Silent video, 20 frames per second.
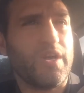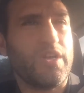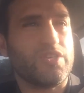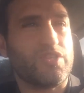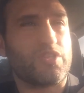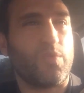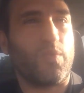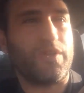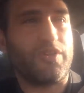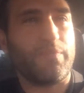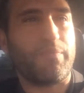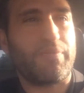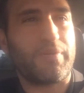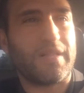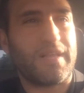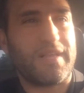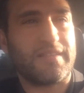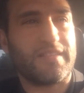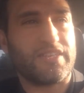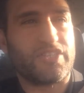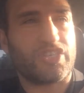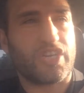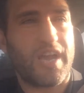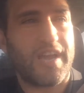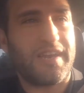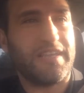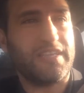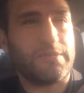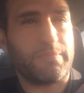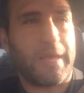So when you plant the
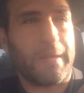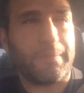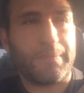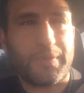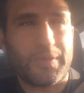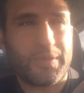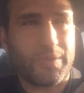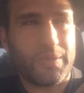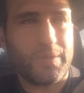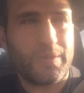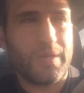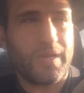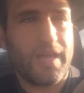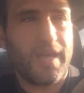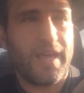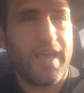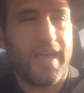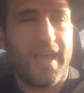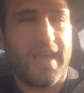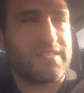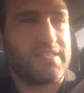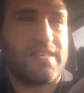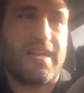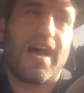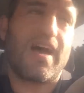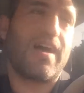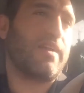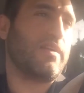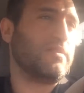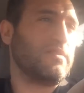Chinese bamboo, it's
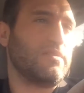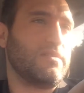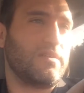not